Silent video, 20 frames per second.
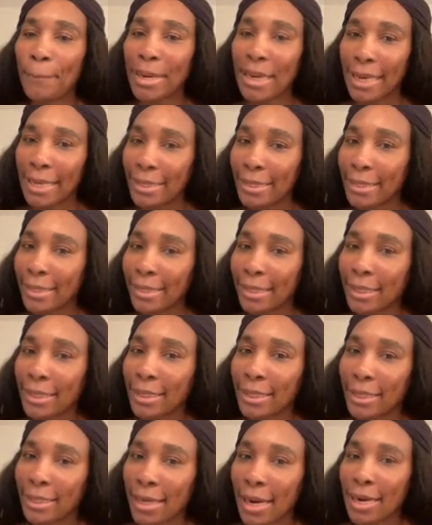But
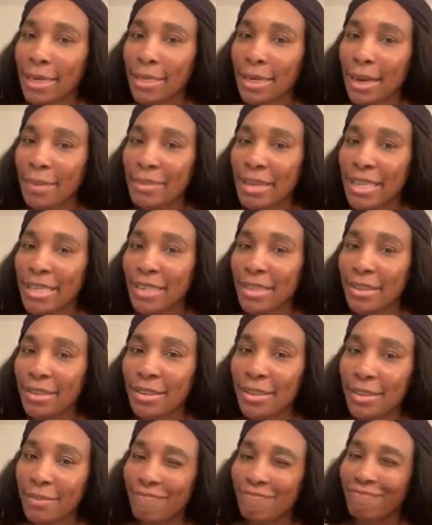nighttime
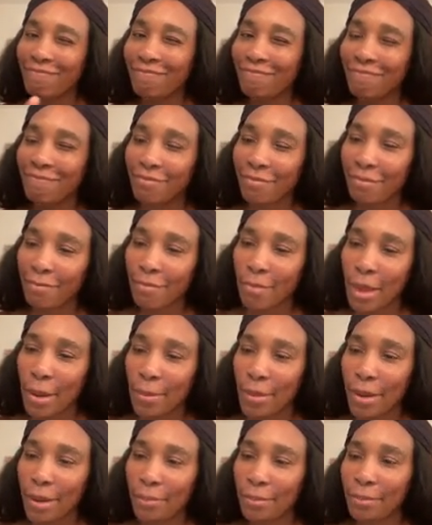lessons?
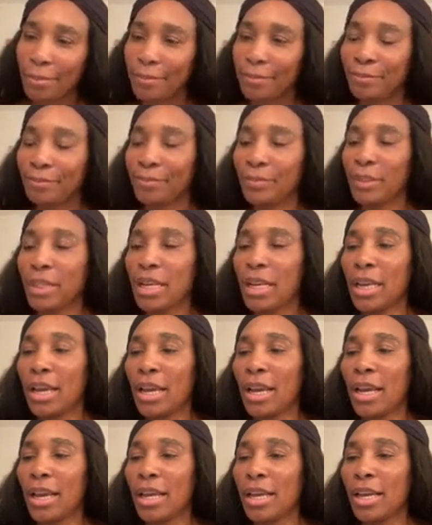I mean,
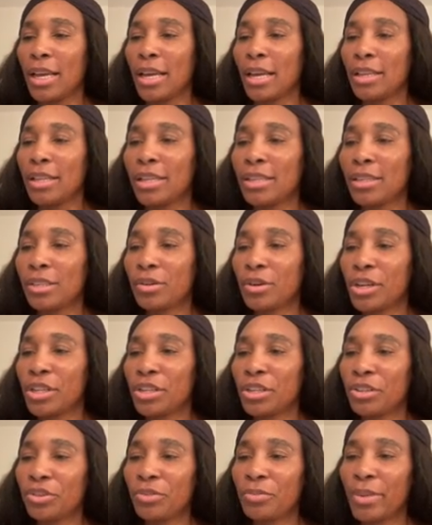this
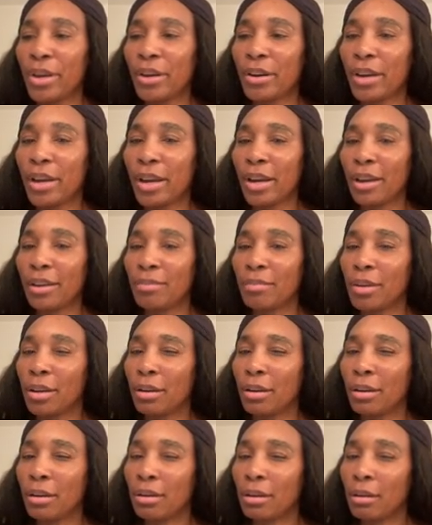question is from Eric
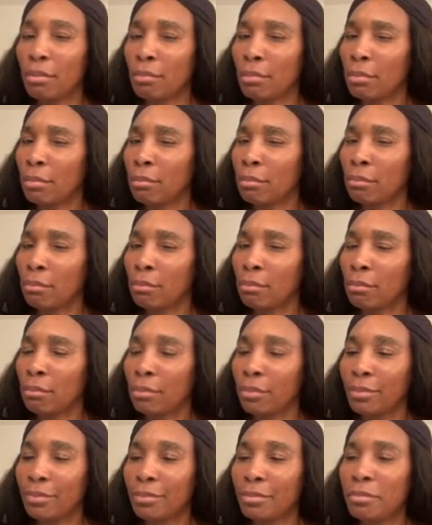Heckman.
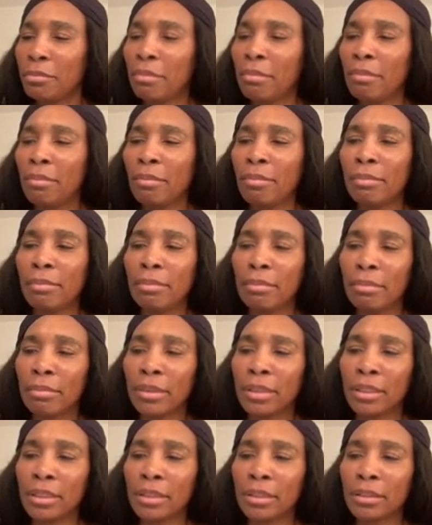
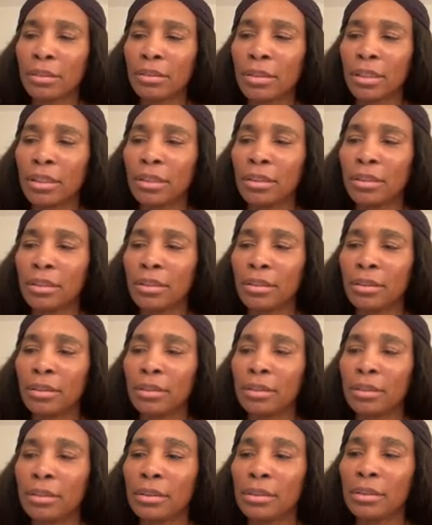This is his question.
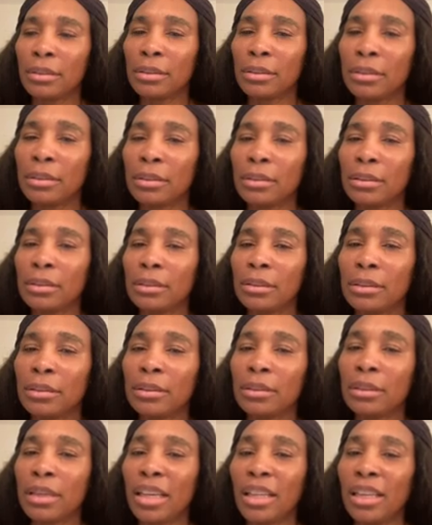
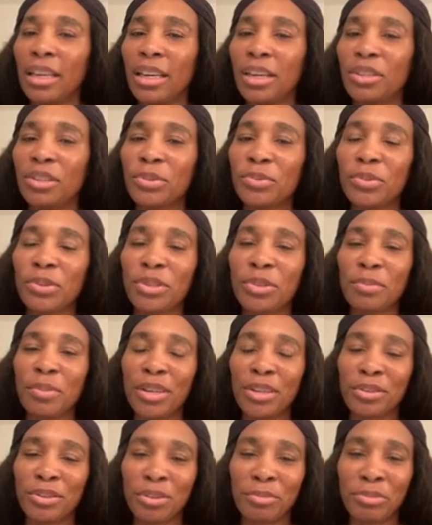I think he just wants to
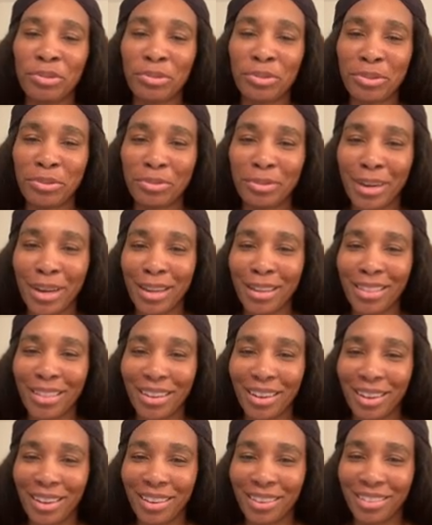make sure I'm doing the right
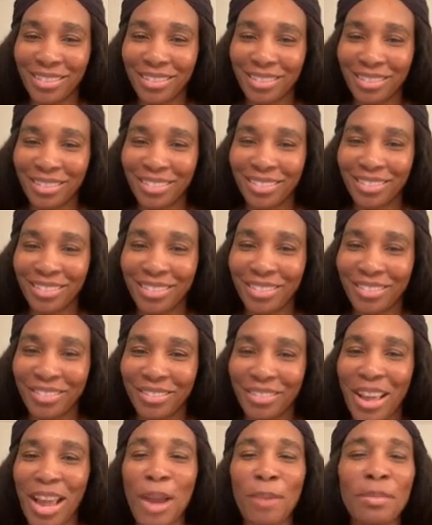thing.
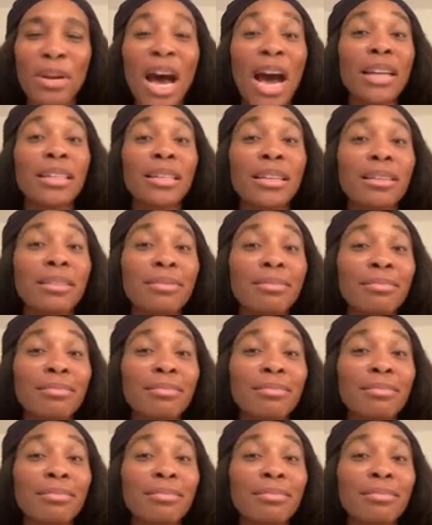I am not.